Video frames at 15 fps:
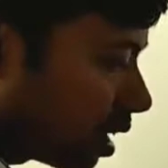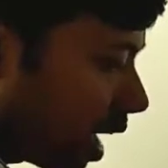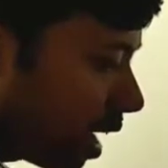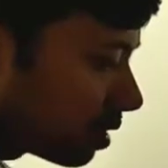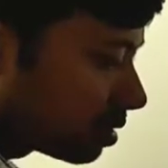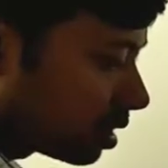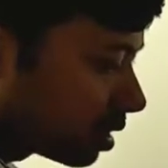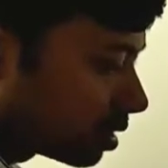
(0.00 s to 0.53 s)

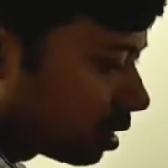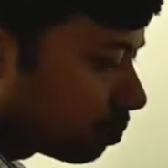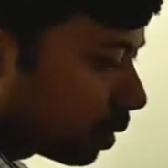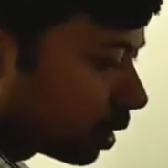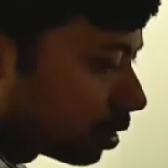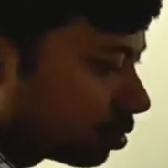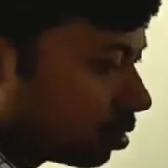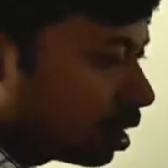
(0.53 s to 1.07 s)
at section
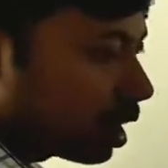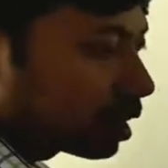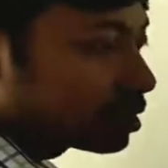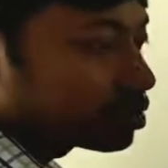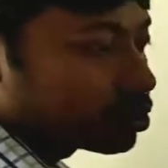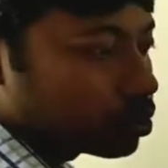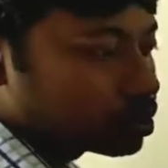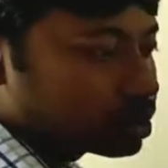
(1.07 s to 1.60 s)
particular
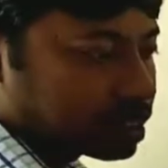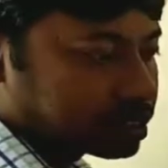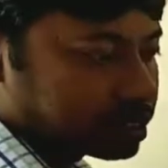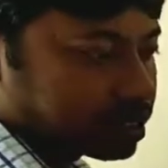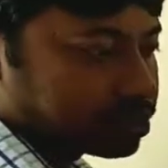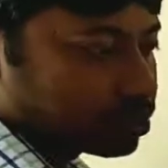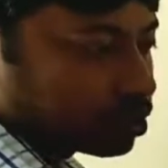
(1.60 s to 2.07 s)
at throat section.